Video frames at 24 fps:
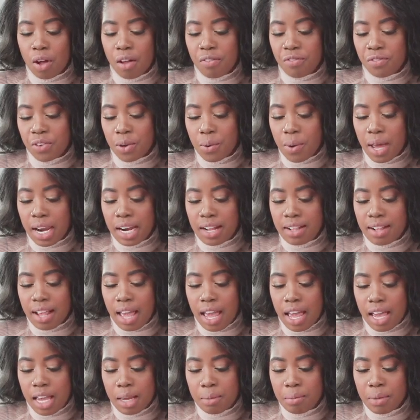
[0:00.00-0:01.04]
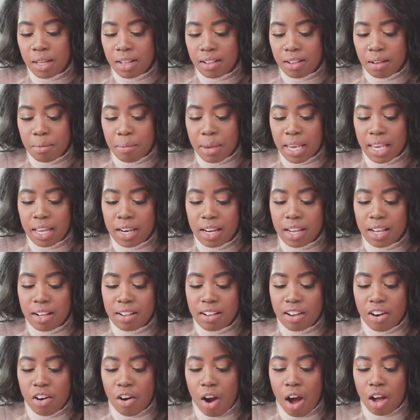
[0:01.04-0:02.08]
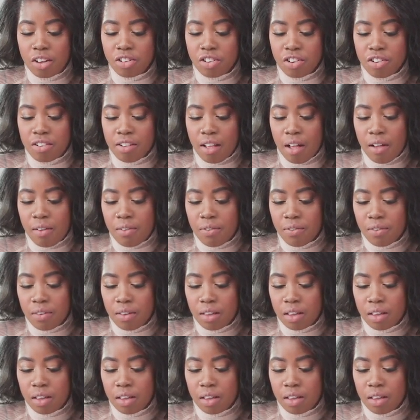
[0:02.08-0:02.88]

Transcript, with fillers: a few at a time to make it easier on yourself.